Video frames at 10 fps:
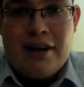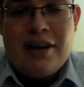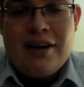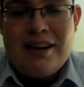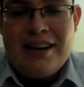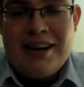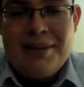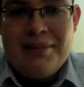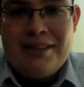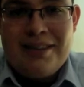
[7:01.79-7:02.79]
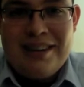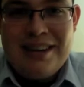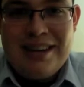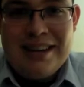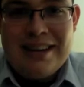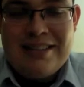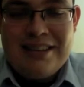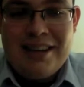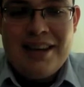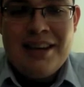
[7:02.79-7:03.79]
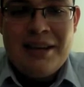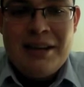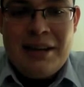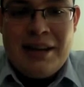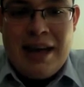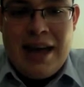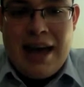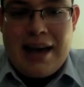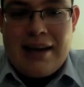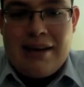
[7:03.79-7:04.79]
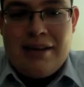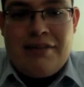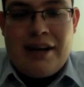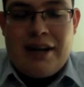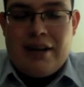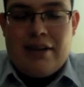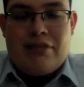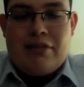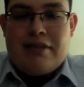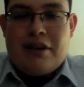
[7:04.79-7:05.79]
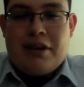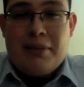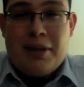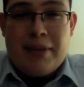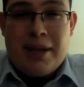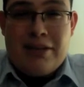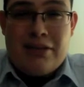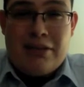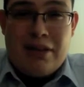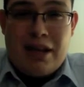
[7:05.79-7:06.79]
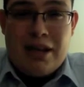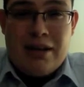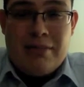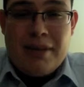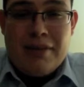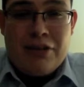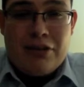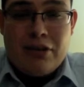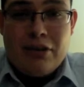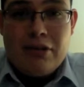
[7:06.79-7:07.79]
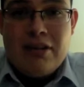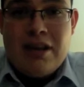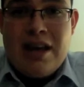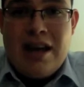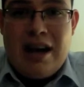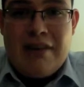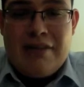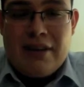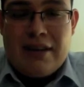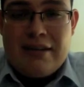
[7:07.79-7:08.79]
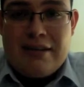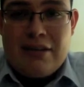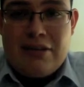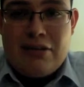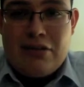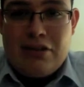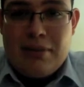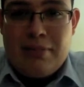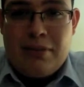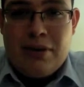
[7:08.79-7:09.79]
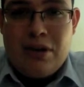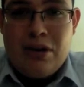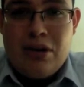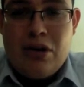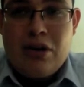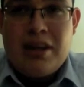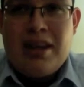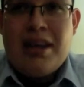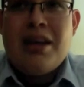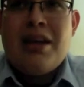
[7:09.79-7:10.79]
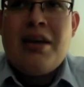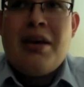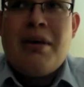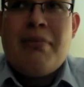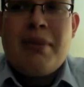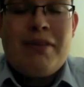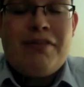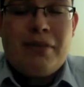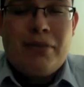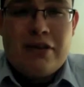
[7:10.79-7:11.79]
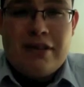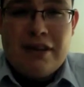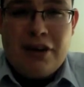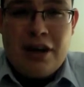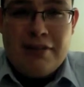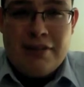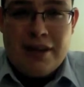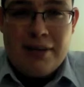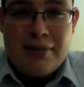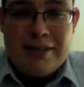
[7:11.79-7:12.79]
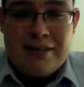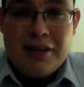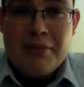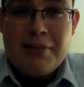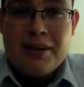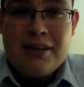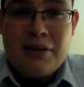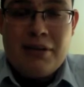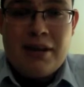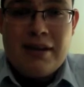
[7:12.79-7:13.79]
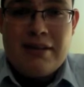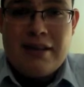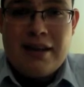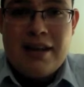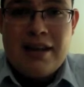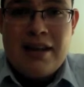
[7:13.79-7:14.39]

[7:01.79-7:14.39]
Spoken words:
hard item in that city. And finally, I just want to talk about my future goals. I feel that this internship only made me feel more self-confident in myself, because I realized that